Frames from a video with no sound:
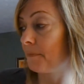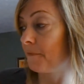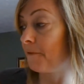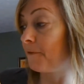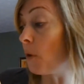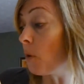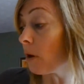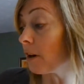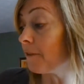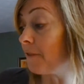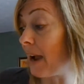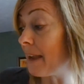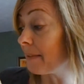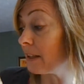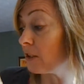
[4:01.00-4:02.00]
4.
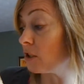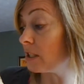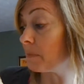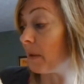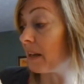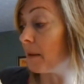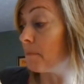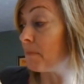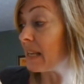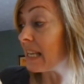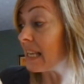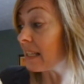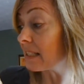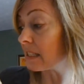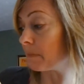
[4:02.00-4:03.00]
Finally, she spun a
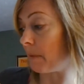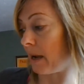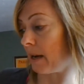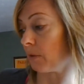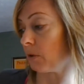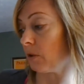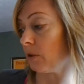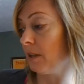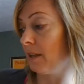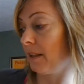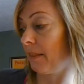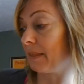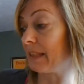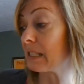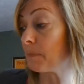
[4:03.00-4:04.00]
big spiral.
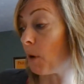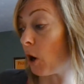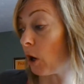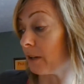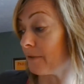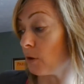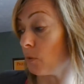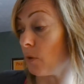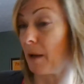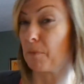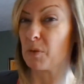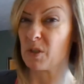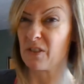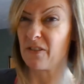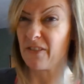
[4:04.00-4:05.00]
This part of the
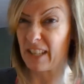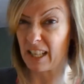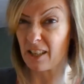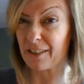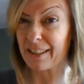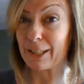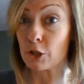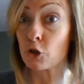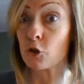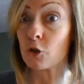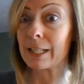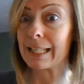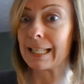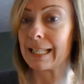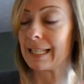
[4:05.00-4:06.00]
web was very
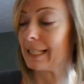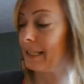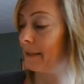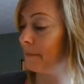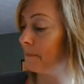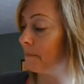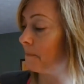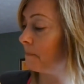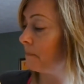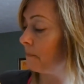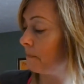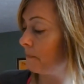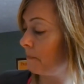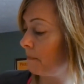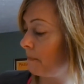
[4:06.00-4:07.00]
tricky.
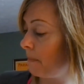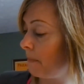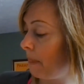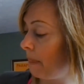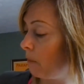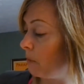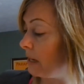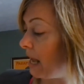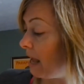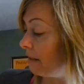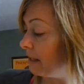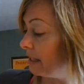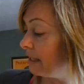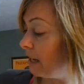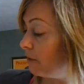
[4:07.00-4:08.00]
When
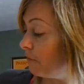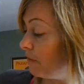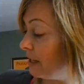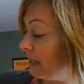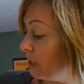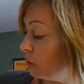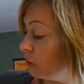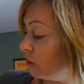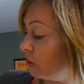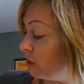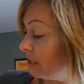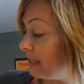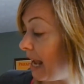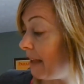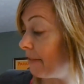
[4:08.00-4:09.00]
Helen had finished, she
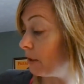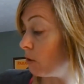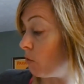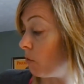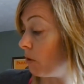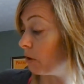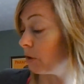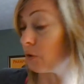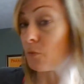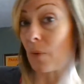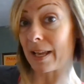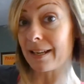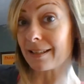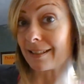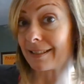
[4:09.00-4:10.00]
sat in the corner and
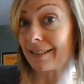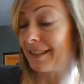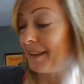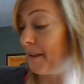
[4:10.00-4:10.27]
waited.